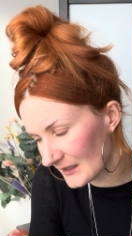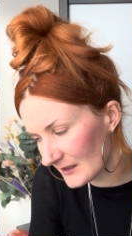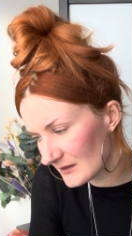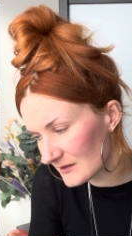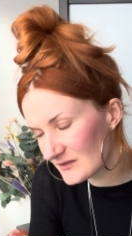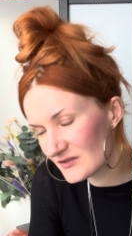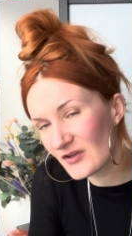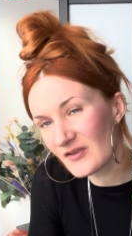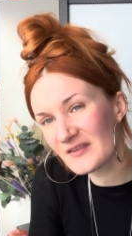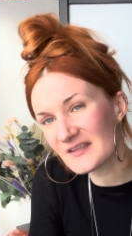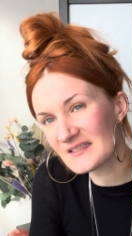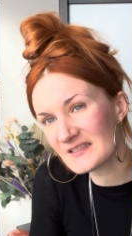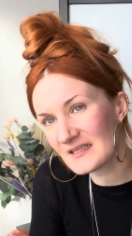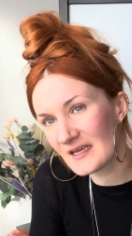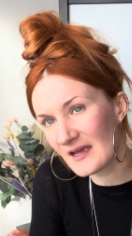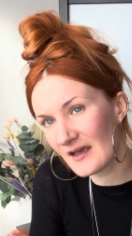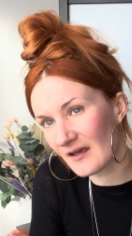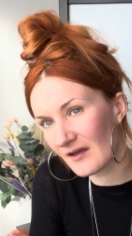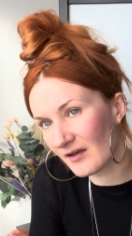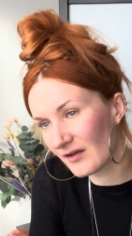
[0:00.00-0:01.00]
So the
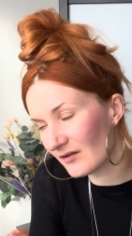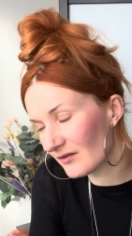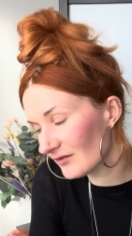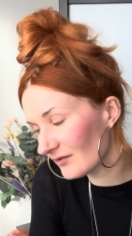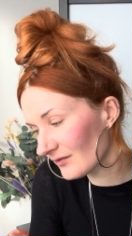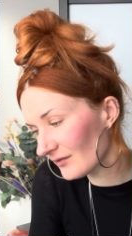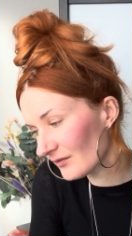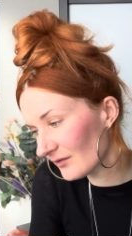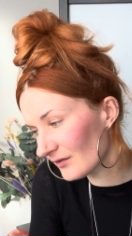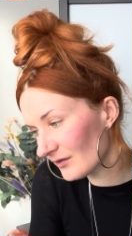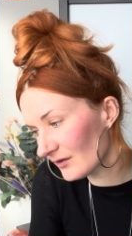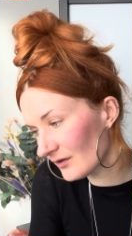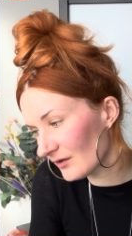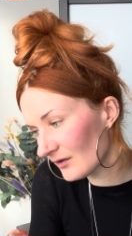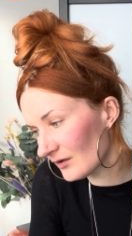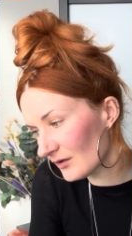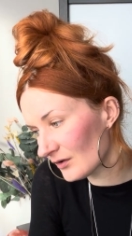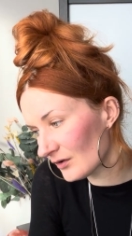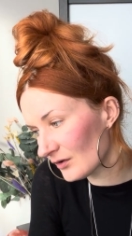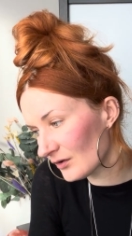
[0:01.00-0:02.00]
seer,
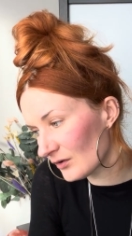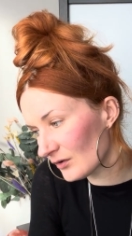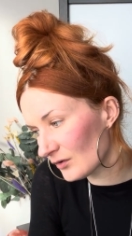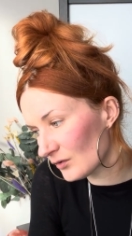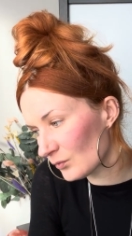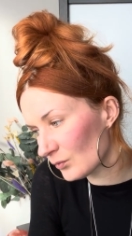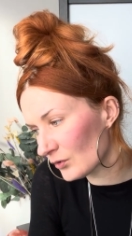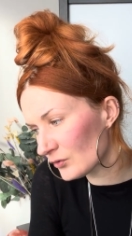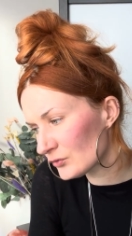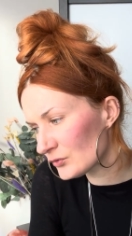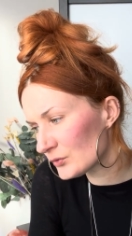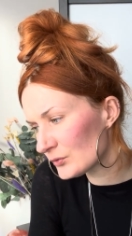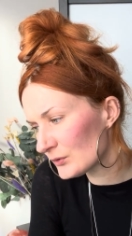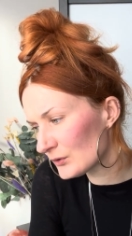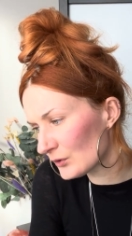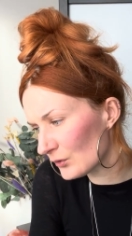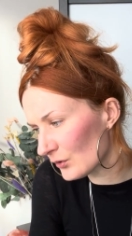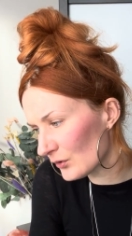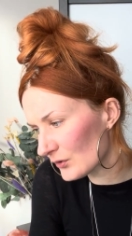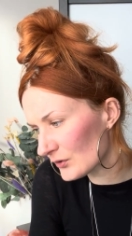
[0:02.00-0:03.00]
one who
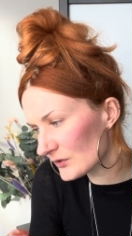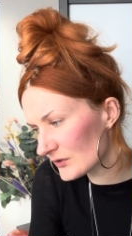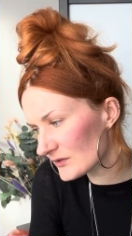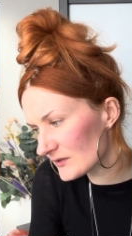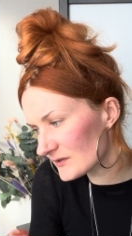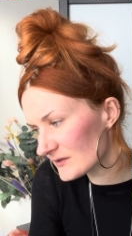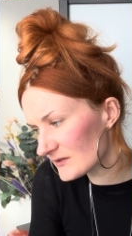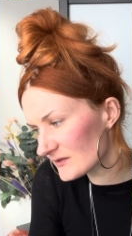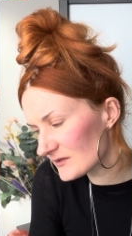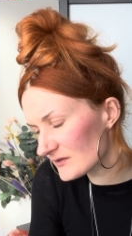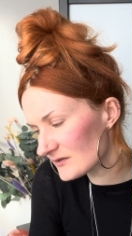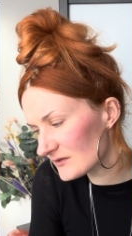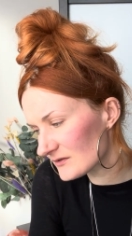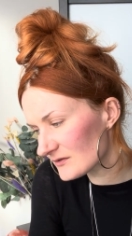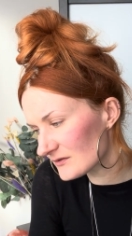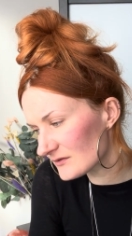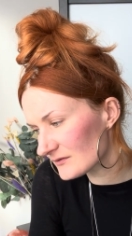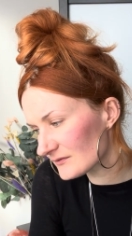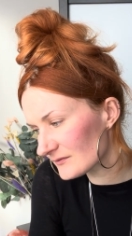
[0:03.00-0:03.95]
looks,